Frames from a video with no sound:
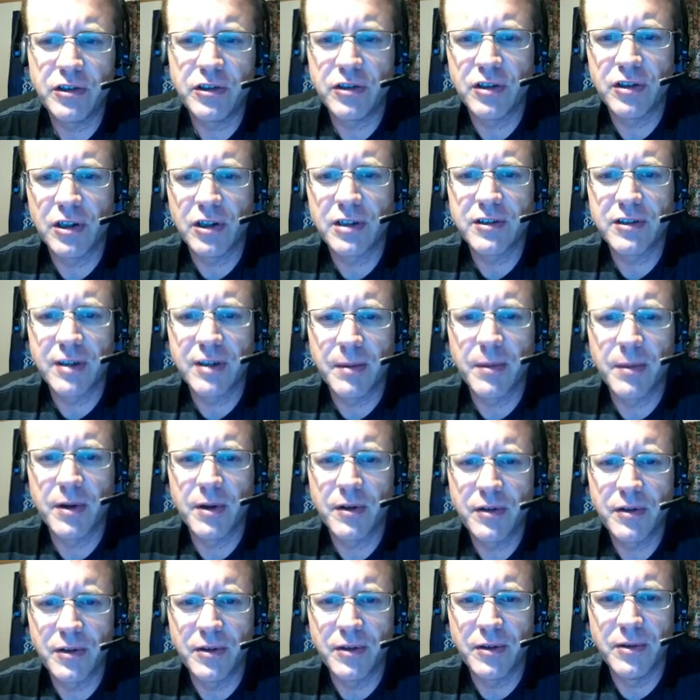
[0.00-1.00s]
should look similar
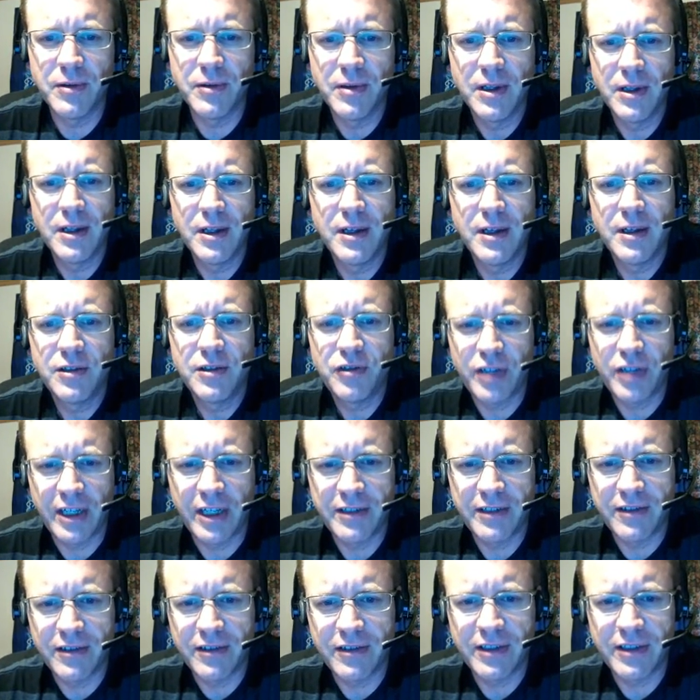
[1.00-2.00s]
to
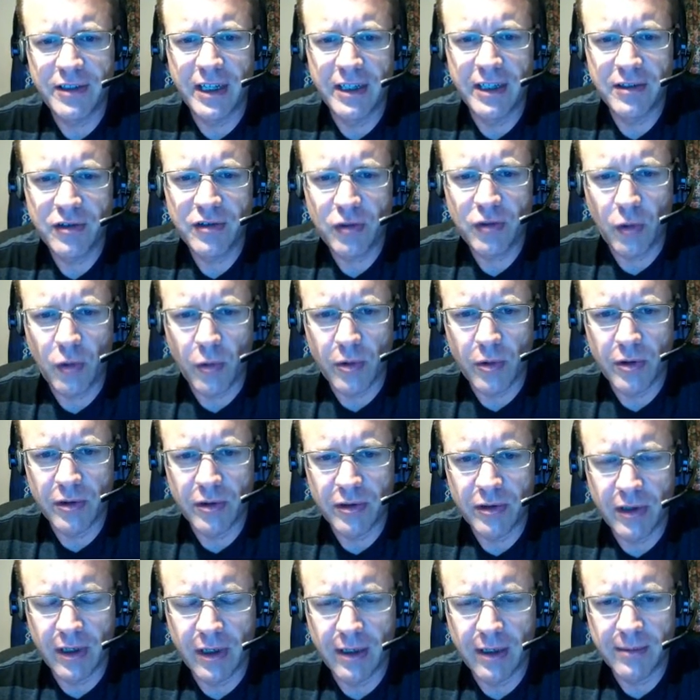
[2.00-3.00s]
change in cents, quarters,
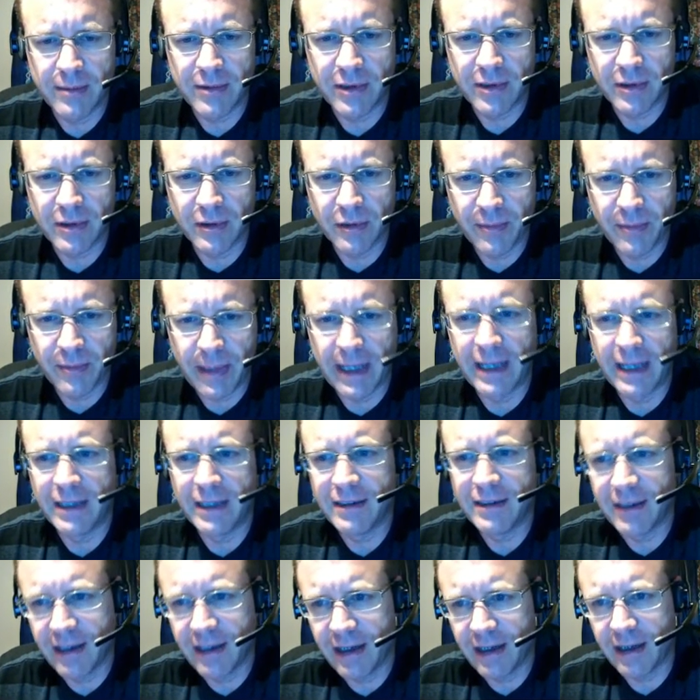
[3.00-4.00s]
dimes, nickels, pennies,
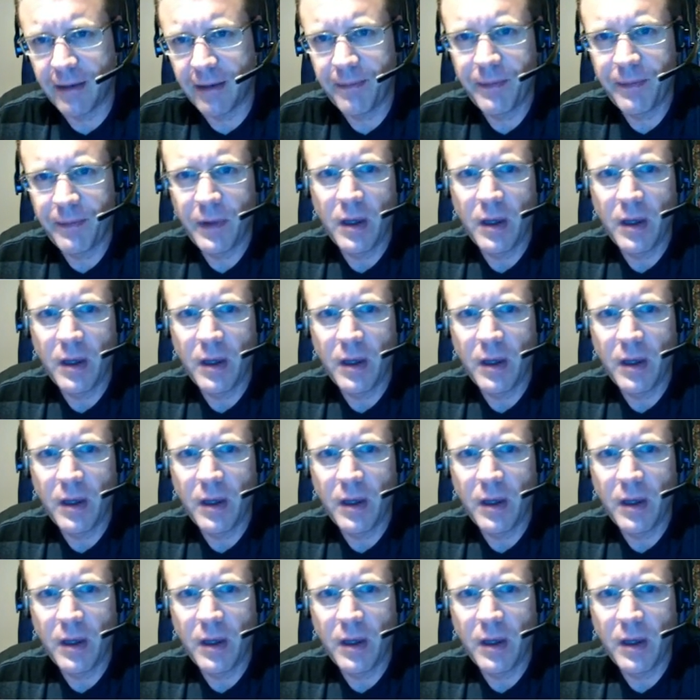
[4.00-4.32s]
and here.